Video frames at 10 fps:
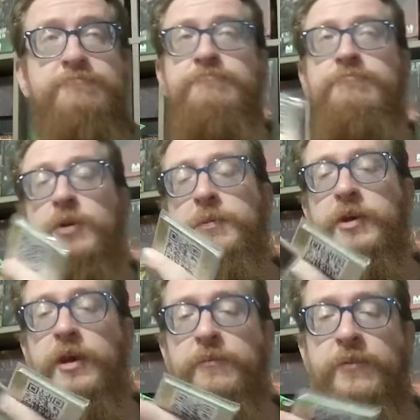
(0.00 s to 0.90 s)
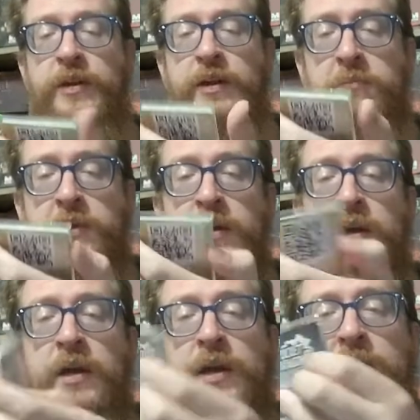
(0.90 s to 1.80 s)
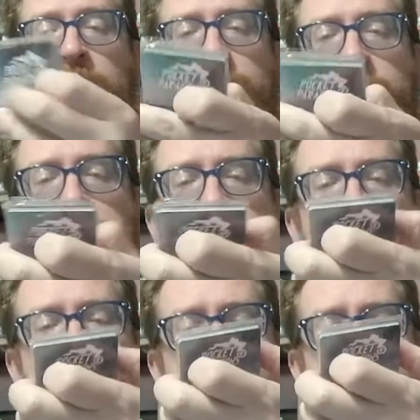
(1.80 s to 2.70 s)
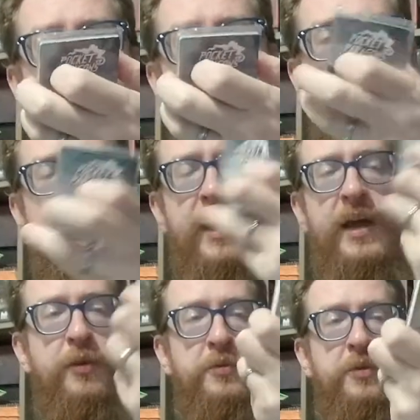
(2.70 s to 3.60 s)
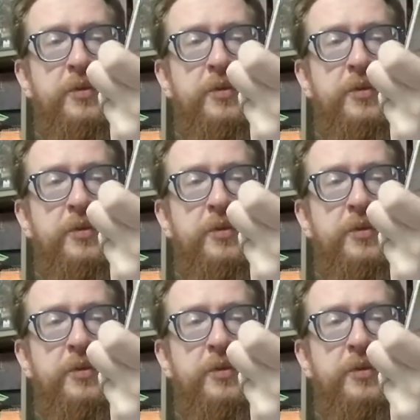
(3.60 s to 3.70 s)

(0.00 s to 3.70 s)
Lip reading: promo card for him. And then this was handed out,